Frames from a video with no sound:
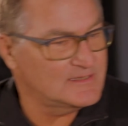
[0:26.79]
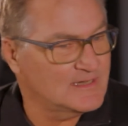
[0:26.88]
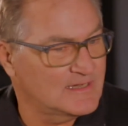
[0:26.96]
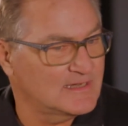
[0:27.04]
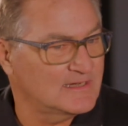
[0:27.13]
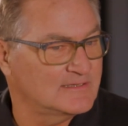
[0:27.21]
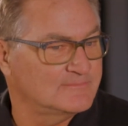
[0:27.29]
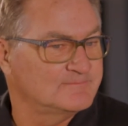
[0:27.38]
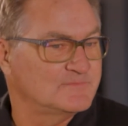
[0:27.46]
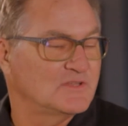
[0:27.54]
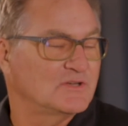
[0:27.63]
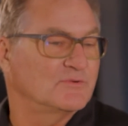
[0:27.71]

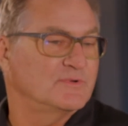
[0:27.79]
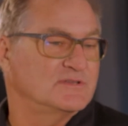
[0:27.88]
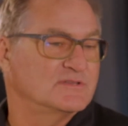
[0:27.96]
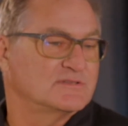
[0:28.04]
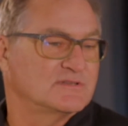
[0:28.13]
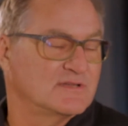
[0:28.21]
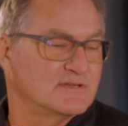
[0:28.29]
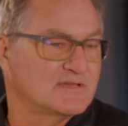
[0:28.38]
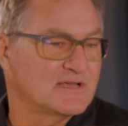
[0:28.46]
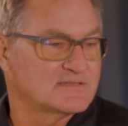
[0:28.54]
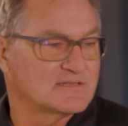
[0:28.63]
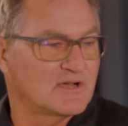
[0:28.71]
a
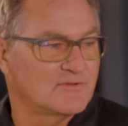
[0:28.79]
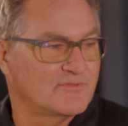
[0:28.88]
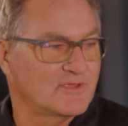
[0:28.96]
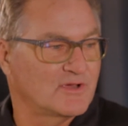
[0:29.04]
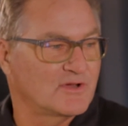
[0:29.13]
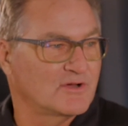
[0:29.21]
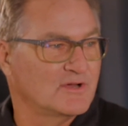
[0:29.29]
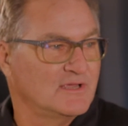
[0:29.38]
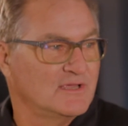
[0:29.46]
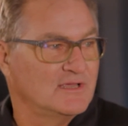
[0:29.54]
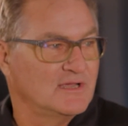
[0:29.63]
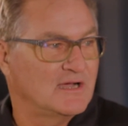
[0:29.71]
test out there
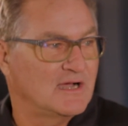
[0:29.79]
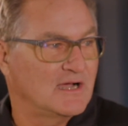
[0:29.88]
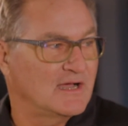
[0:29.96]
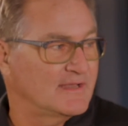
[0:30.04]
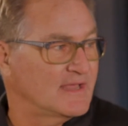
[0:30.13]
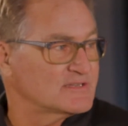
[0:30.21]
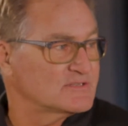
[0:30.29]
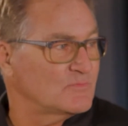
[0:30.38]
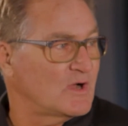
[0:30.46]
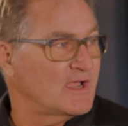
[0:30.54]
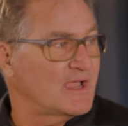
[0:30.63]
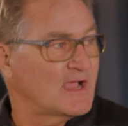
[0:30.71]
on X and
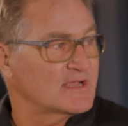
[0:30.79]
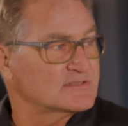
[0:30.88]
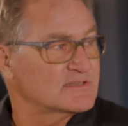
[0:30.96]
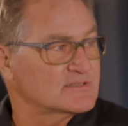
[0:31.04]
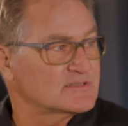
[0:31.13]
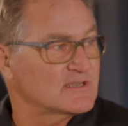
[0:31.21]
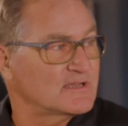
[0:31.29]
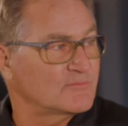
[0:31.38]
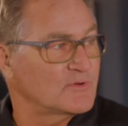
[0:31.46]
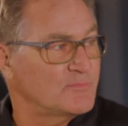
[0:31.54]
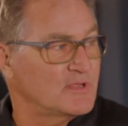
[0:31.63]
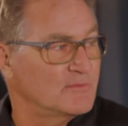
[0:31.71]
Y axis,
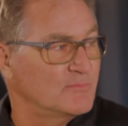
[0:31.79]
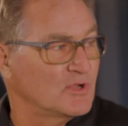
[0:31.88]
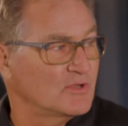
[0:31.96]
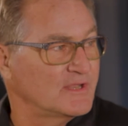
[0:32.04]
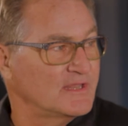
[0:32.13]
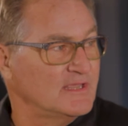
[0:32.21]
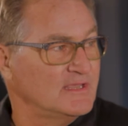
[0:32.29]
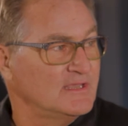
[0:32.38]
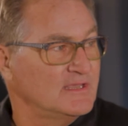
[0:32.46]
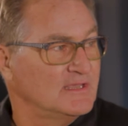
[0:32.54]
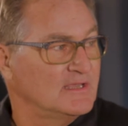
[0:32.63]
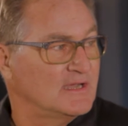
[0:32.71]
repeatability,
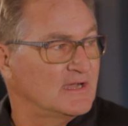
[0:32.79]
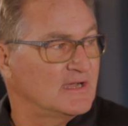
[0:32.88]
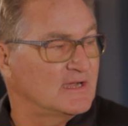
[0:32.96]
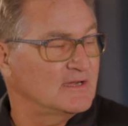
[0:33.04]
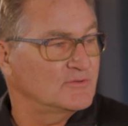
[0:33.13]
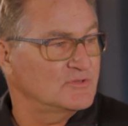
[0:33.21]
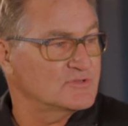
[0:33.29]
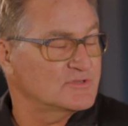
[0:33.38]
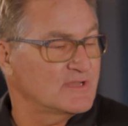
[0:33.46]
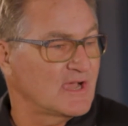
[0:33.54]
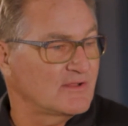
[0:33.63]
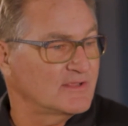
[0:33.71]
using
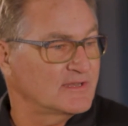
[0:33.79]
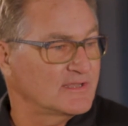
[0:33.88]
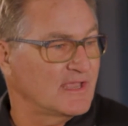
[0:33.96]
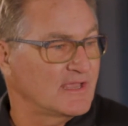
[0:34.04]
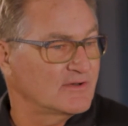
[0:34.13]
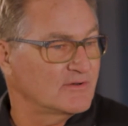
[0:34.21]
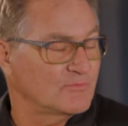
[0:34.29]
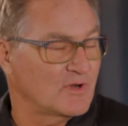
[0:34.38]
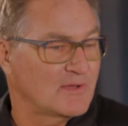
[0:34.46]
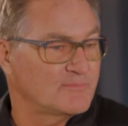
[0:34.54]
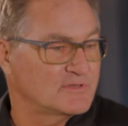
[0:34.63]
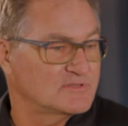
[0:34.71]
dial indicator and
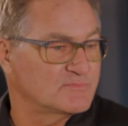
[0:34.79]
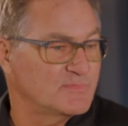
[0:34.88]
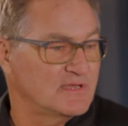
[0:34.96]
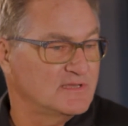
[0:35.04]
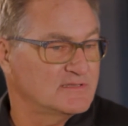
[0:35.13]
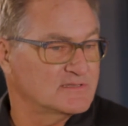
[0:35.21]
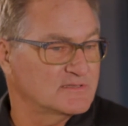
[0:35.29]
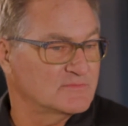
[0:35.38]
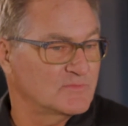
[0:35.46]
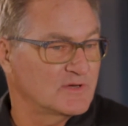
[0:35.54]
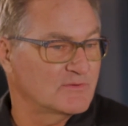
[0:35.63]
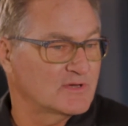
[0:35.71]
rapid speeds,
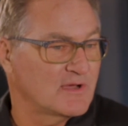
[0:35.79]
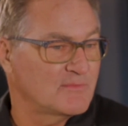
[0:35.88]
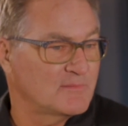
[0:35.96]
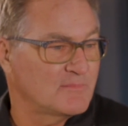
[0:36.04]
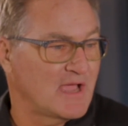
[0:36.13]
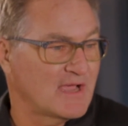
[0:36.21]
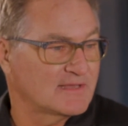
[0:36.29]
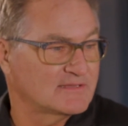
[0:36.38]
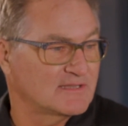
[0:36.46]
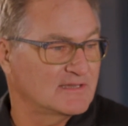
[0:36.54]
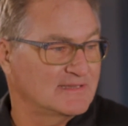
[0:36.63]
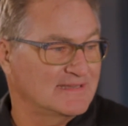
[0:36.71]
and we were coming back
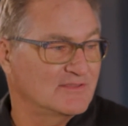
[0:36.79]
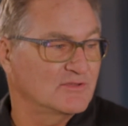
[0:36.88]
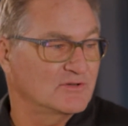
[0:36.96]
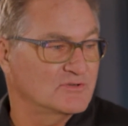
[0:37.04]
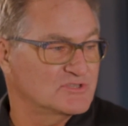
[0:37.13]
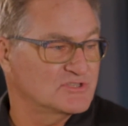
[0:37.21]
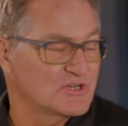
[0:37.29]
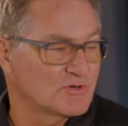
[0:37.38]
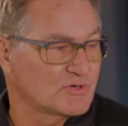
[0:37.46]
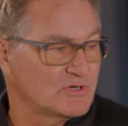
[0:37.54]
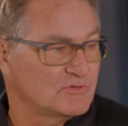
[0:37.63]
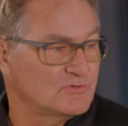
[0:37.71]
to either
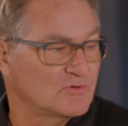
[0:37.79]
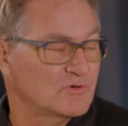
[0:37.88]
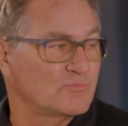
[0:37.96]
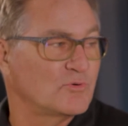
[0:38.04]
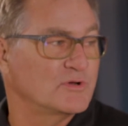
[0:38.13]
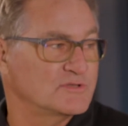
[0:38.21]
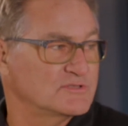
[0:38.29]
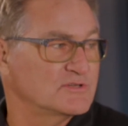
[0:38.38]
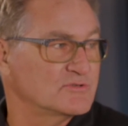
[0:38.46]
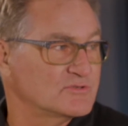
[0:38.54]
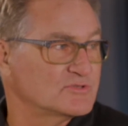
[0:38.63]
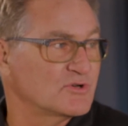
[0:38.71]
0 or
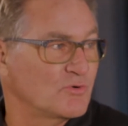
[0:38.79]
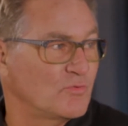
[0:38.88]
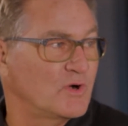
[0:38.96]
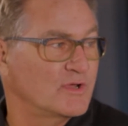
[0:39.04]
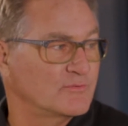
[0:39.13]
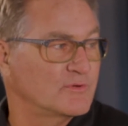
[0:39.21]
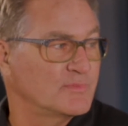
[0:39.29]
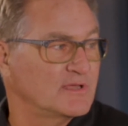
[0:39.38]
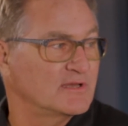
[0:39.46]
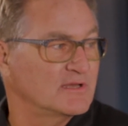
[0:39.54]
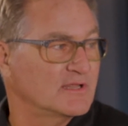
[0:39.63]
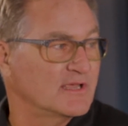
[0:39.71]
0.001
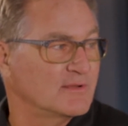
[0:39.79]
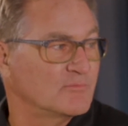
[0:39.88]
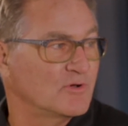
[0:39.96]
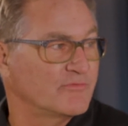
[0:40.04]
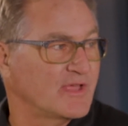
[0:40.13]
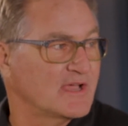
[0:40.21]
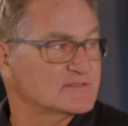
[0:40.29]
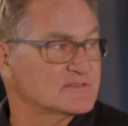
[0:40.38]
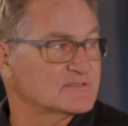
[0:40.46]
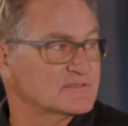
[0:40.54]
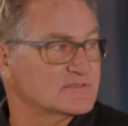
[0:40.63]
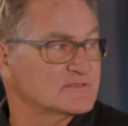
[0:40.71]
repeatedly on both
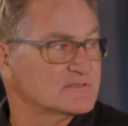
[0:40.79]
axes.